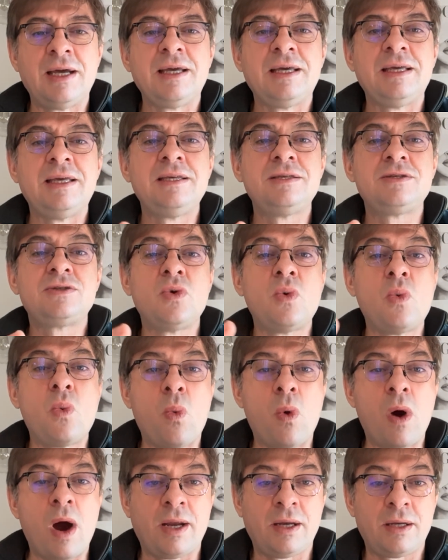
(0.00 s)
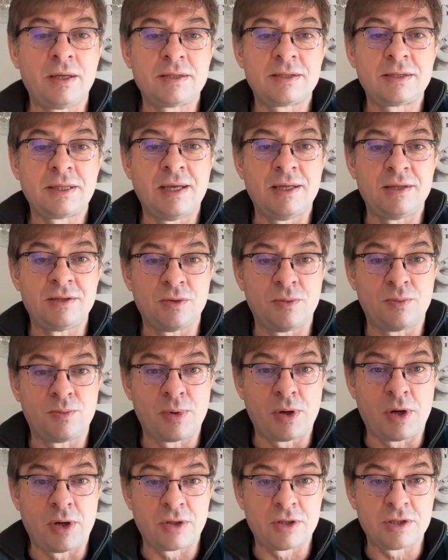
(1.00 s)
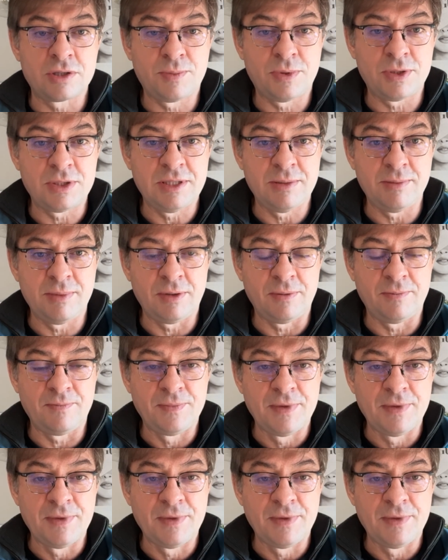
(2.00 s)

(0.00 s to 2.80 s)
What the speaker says: is the widest and the broadest possible.